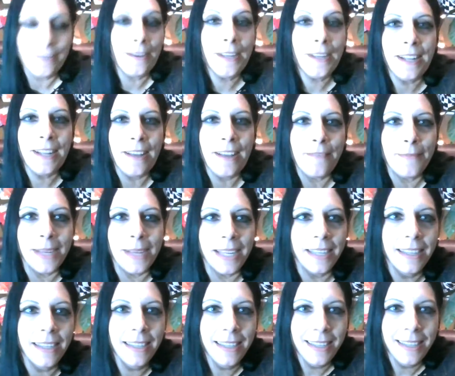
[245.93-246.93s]
can have my
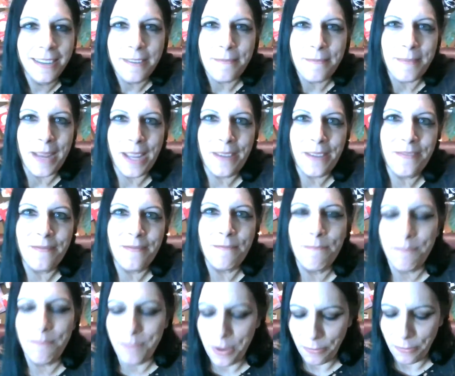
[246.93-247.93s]

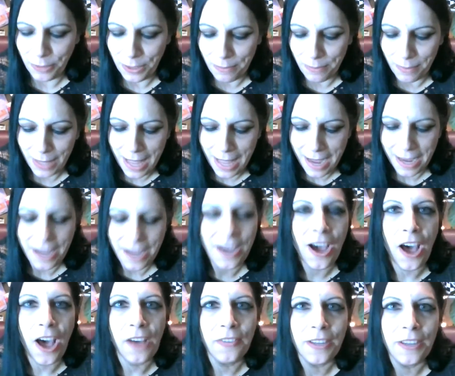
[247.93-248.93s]
Bones and Black
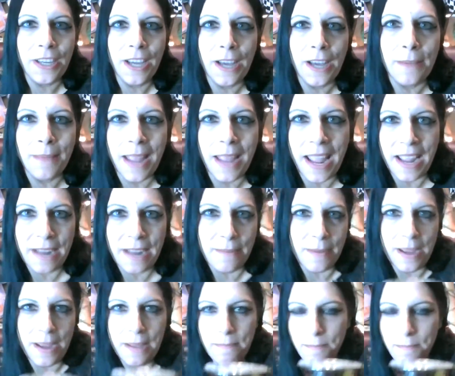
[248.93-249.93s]
coffee cup and
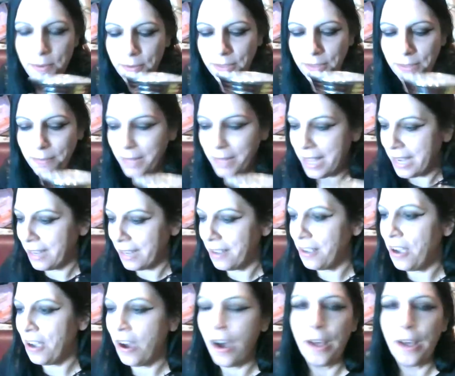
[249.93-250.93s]
my Bones and Black
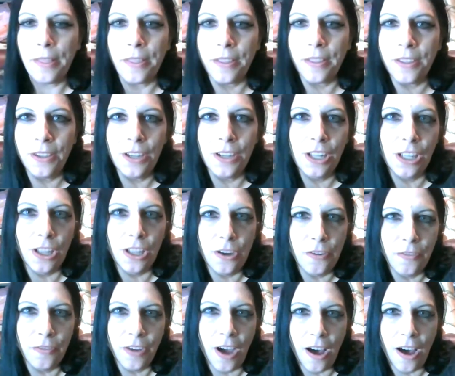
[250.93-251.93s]
Goth
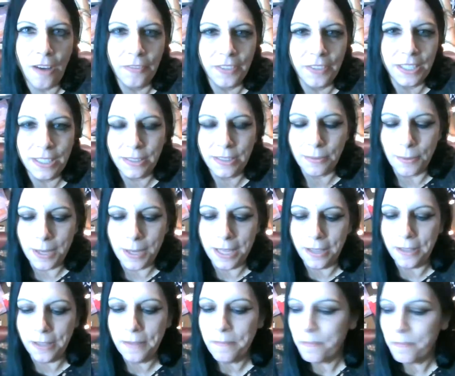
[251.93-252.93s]
clove coffee as
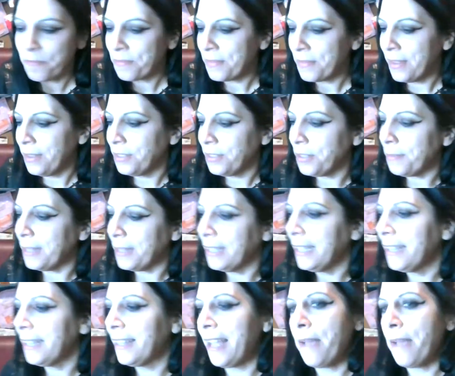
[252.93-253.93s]
well. So I'm going to
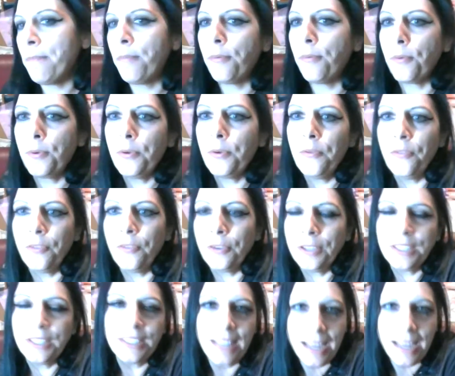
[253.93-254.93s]
let that brew for a
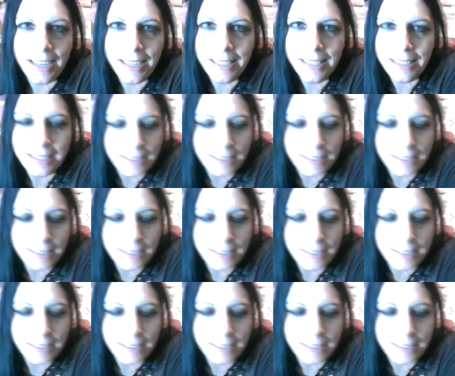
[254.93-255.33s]
second.